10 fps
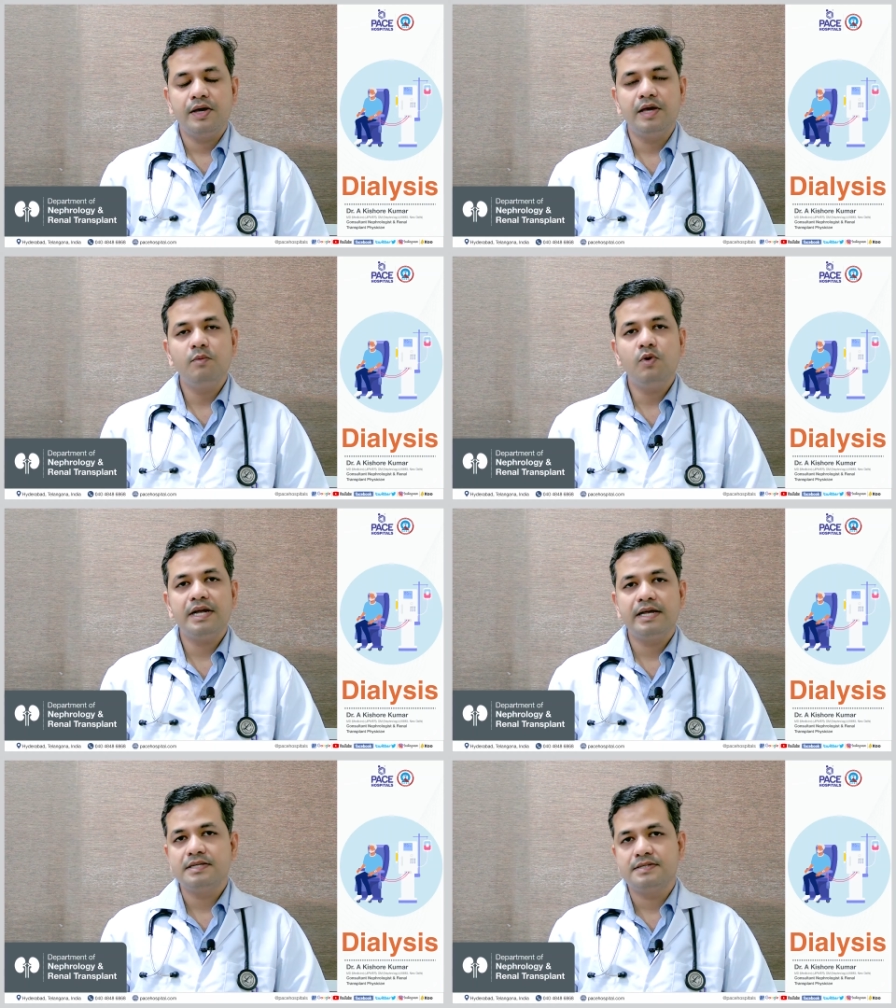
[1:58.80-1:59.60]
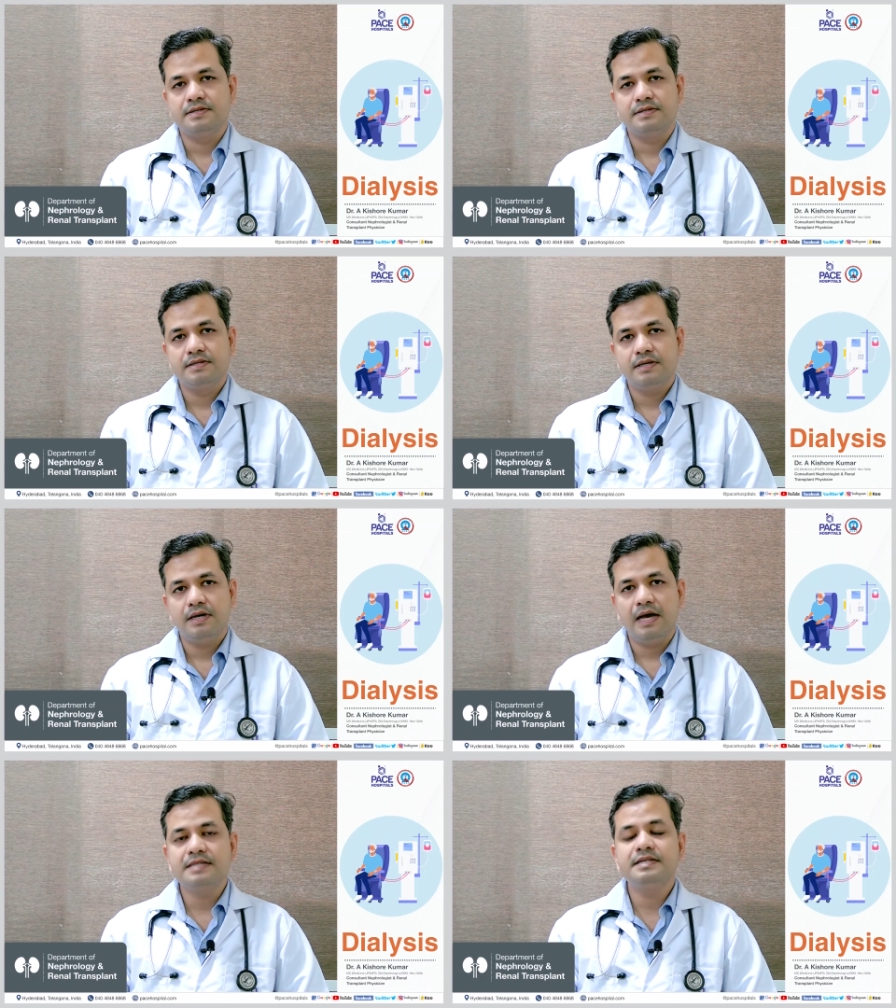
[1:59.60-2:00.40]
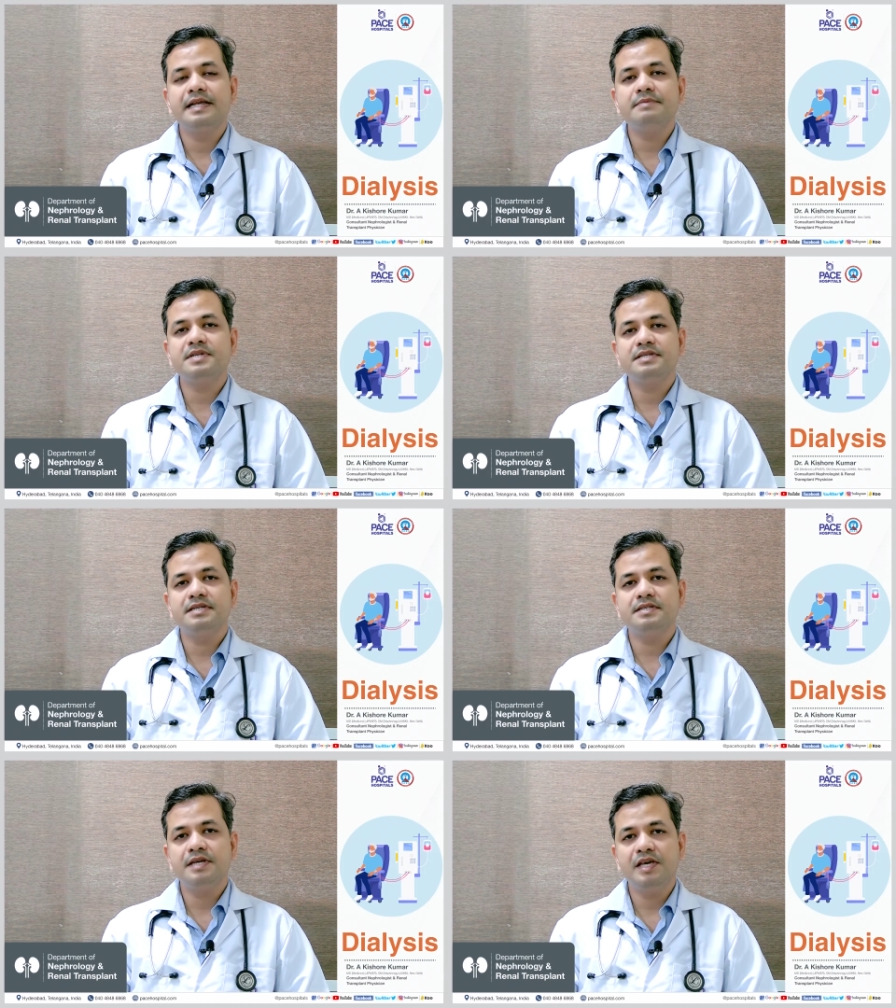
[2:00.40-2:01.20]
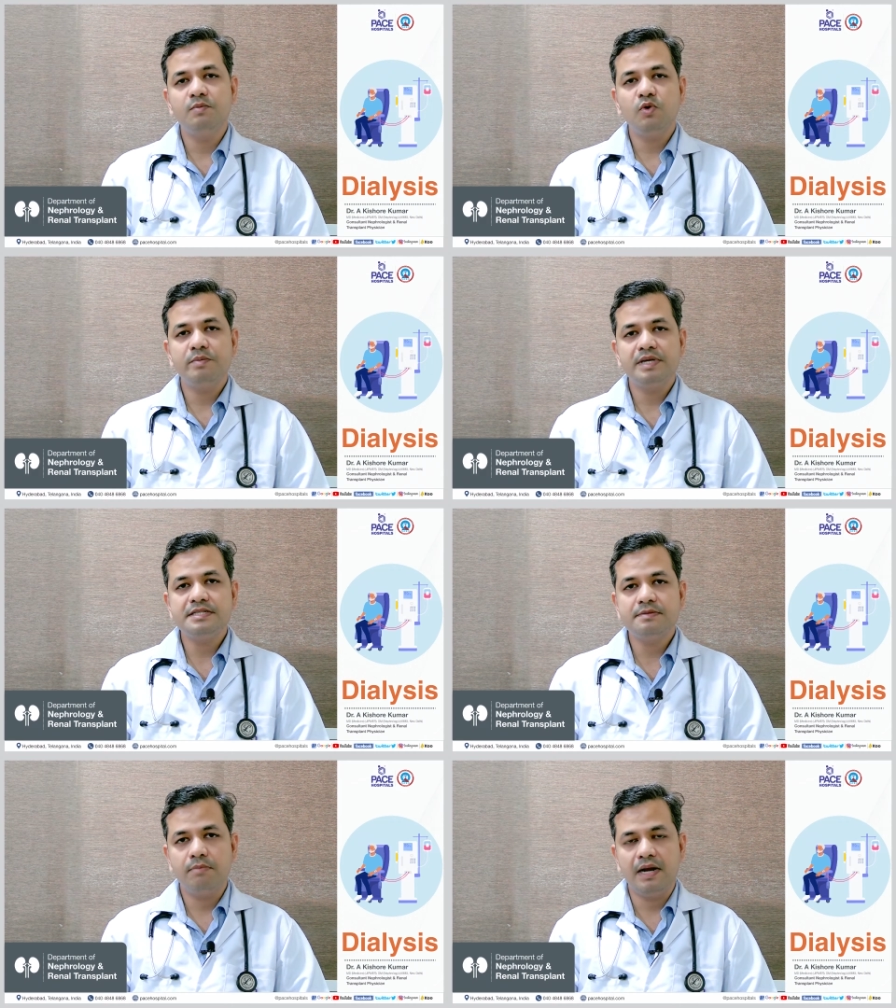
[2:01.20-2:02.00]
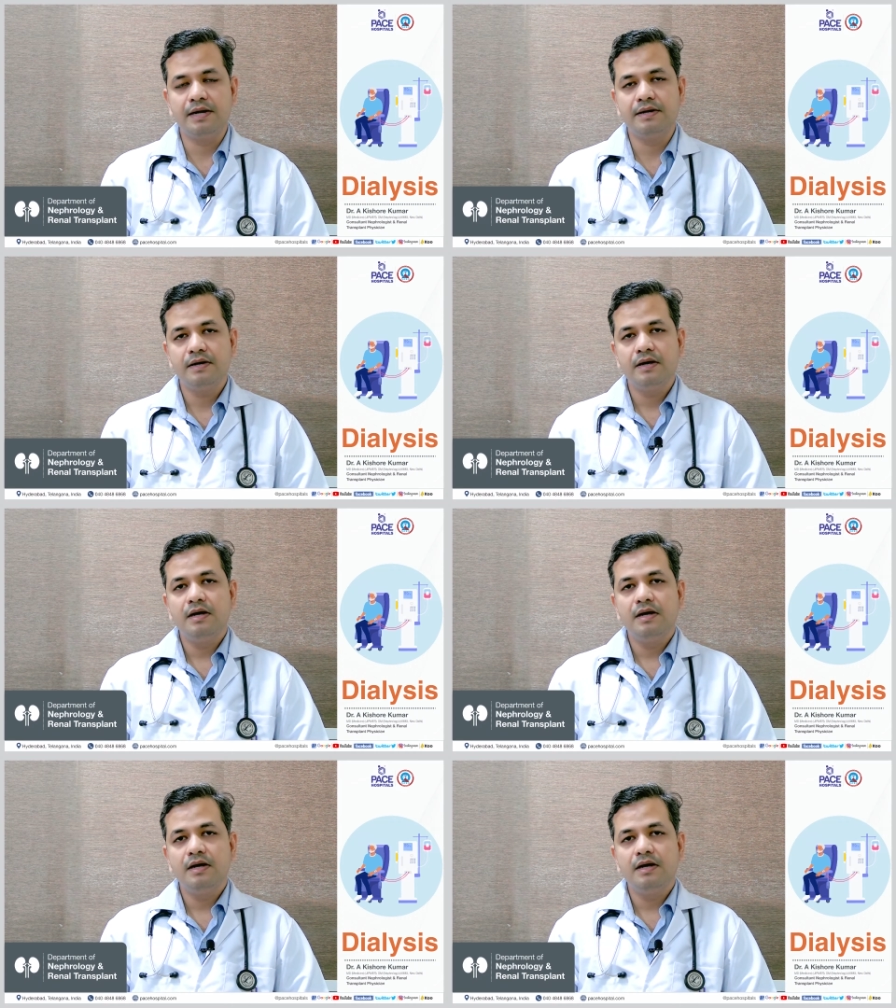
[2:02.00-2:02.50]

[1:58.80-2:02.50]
Hemodialysis. As the name suggests, hemo means blood.